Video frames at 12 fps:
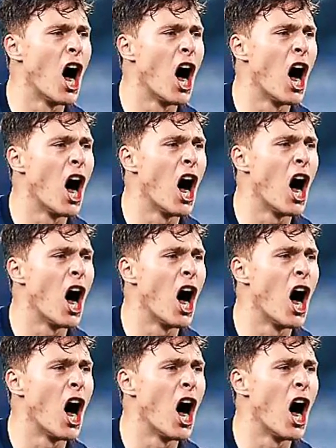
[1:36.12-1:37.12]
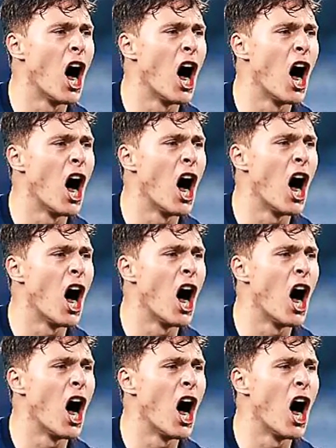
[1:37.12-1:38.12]

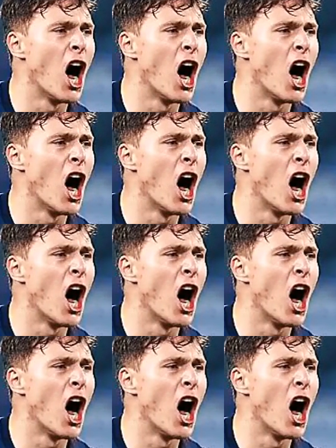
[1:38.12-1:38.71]
Nothing is said.